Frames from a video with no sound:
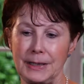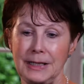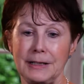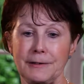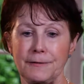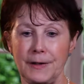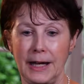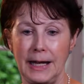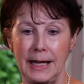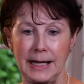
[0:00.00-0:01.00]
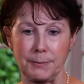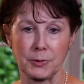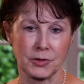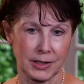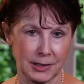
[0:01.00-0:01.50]
if a
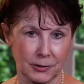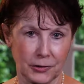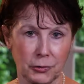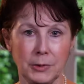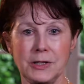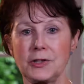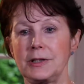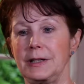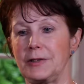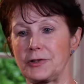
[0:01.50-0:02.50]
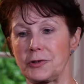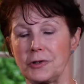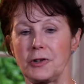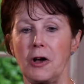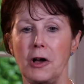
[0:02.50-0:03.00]
particular switch is
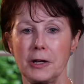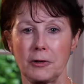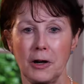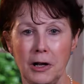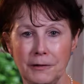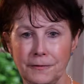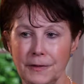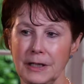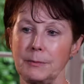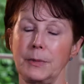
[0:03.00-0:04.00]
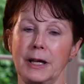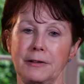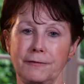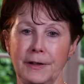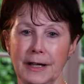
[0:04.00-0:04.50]
turned on or off, it
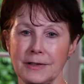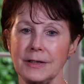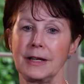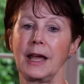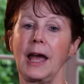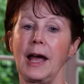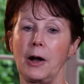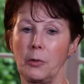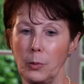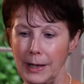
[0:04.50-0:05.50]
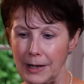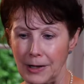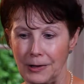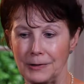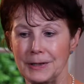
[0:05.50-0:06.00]
might affect how
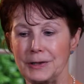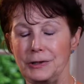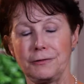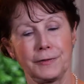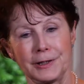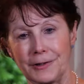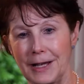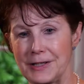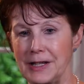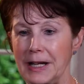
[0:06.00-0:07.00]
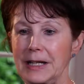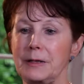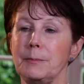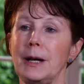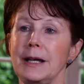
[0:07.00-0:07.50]
well you feel that day.
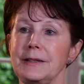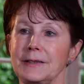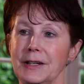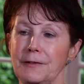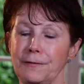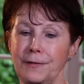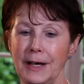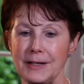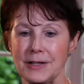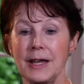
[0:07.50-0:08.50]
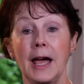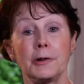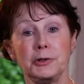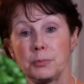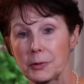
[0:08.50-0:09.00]
It might affect
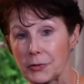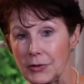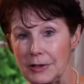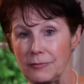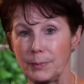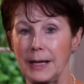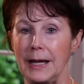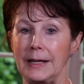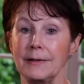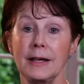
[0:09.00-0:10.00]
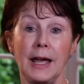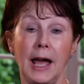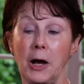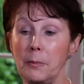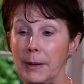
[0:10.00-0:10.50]
how you perceive pain.
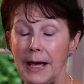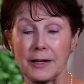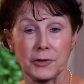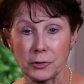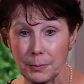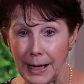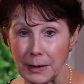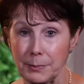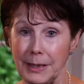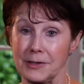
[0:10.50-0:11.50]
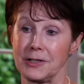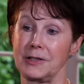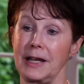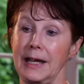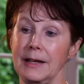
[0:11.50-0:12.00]
How bad is your back pain
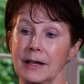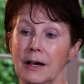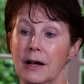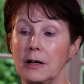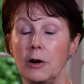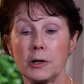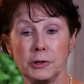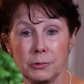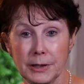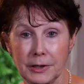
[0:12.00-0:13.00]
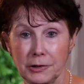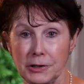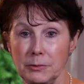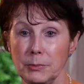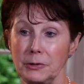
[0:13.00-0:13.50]
today? Are you in a
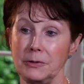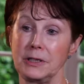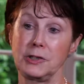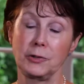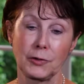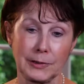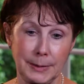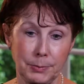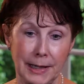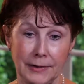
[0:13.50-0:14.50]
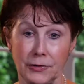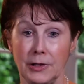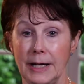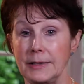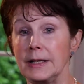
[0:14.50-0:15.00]
good mood? Did you sleep last
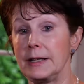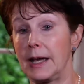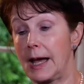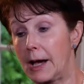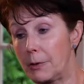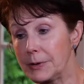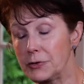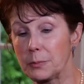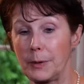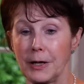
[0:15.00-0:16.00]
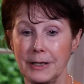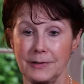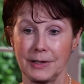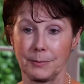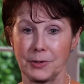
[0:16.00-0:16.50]
night? How is your body
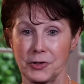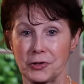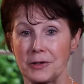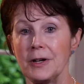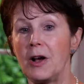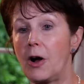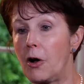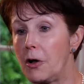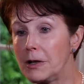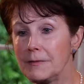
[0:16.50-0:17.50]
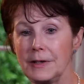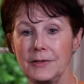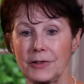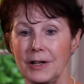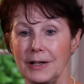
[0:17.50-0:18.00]
temperature? All of
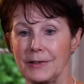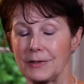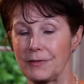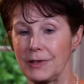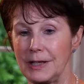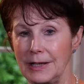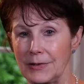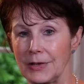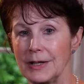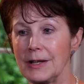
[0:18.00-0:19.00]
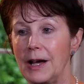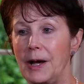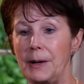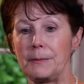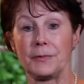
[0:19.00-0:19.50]
these kinds of things
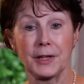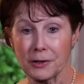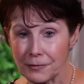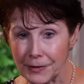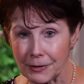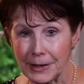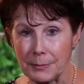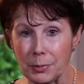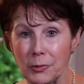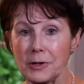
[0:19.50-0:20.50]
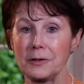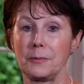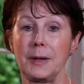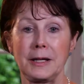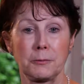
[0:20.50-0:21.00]
that are very important
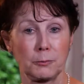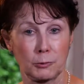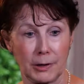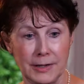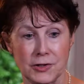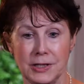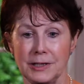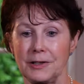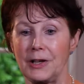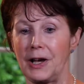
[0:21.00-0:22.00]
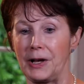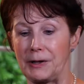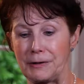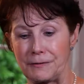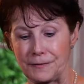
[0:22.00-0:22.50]
and make a great deal
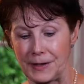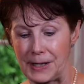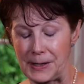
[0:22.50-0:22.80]
of